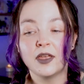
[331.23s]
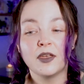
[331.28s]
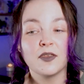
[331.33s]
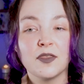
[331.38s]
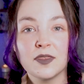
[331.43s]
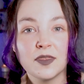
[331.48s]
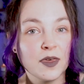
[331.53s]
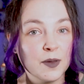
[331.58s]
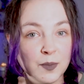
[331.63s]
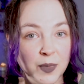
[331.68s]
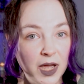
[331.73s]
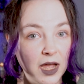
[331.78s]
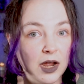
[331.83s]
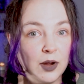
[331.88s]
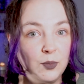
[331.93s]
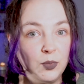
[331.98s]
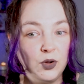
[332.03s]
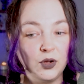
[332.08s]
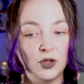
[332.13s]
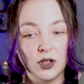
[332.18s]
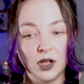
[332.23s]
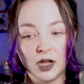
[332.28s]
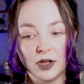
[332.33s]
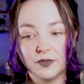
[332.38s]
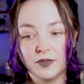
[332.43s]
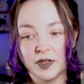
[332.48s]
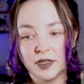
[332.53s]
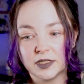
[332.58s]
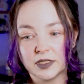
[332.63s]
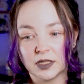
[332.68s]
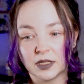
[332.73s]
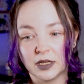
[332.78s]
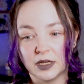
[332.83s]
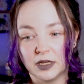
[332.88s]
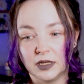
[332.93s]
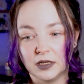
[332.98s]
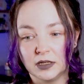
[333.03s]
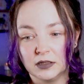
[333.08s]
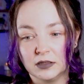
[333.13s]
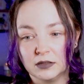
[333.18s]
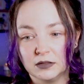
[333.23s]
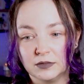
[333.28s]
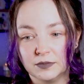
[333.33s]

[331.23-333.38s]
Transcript: The Bible, obviously.